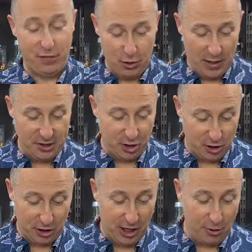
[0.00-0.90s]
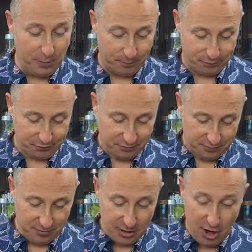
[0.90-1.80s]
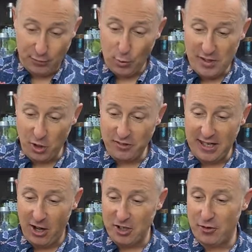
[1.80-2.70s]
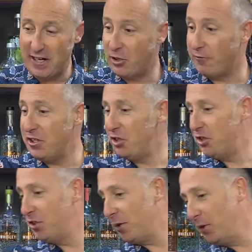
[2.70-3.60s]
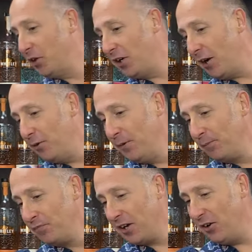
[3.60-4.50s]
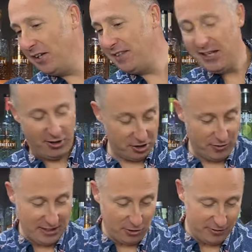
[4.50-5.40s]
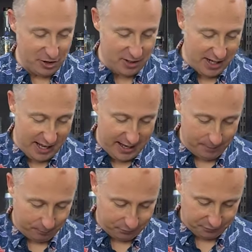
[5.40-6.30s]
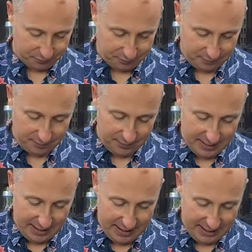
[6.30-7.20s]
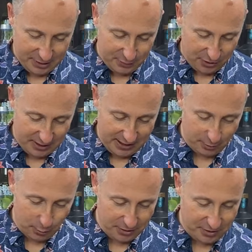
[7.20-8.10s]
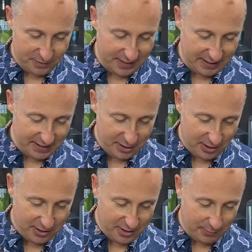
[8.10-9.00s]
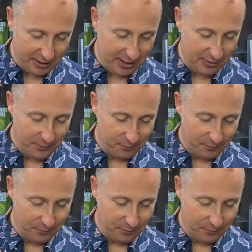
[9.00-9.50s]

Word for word: few ways you could go. I've always got dehydrated orange, so we could go like a dehydrated orange in there. Let's find a little one to fit in this glass. There we go.